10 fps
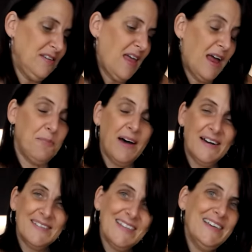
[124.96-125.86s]
add
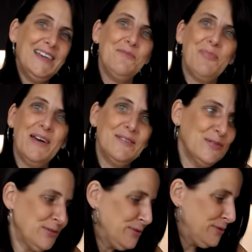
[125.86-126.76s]
parsley,
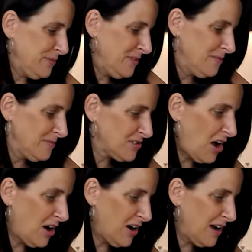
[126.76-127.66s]
basil,
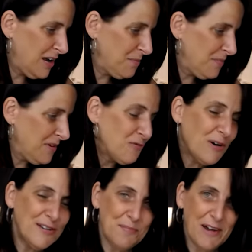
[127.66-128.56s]
thyme,
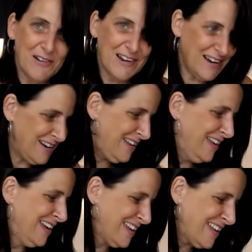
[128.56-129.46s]
rosemary,
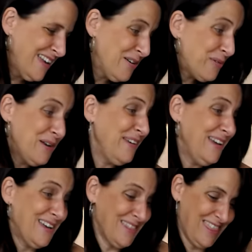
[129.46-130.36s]
whatever you
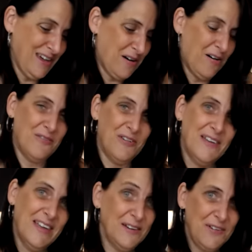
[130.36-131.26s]
can think of.
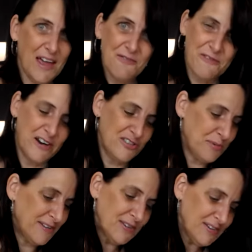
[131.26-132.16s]
And if you have fresh
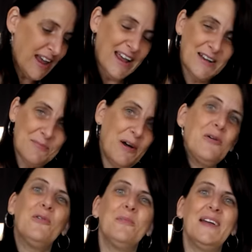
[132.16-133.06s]
ones on hand, by
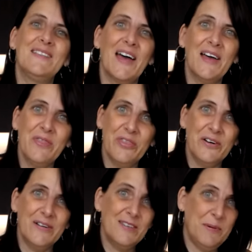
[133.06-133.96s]
all means add
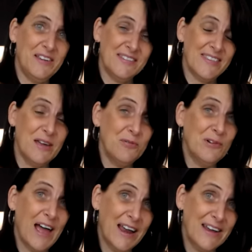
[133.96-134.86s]
those because they
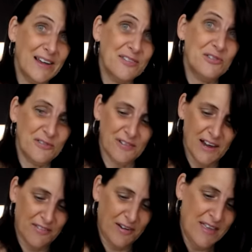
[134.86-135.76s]
will add extra
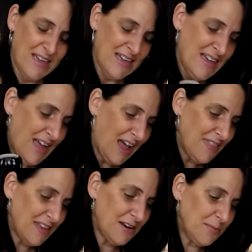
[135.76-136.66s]
flavour.
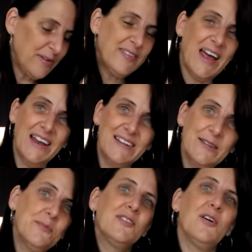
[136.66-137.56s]
And then I'm just adding
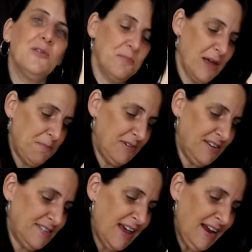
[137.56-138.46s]
some salt and pepper to
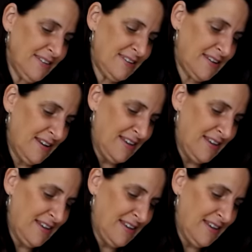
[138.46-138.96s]
taste.